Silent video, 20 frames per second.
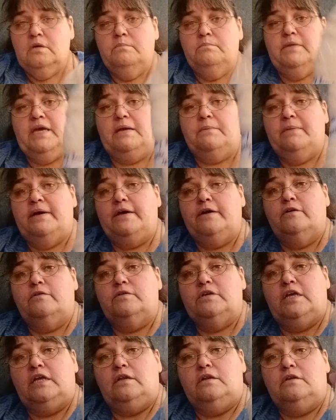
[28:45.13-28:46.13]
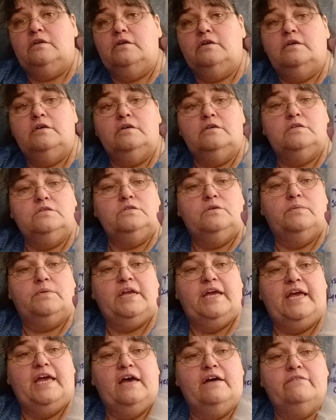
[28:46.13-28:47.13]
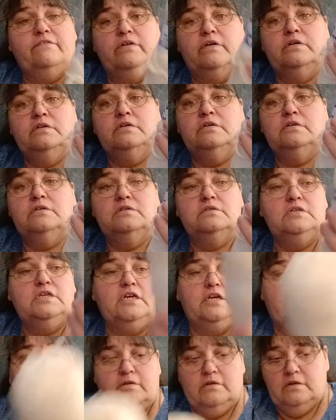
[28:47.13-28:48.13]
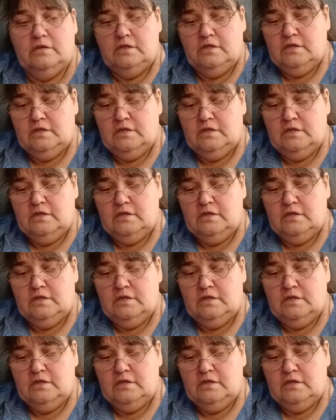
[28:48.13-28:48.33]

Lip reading: make my own and know what I have here.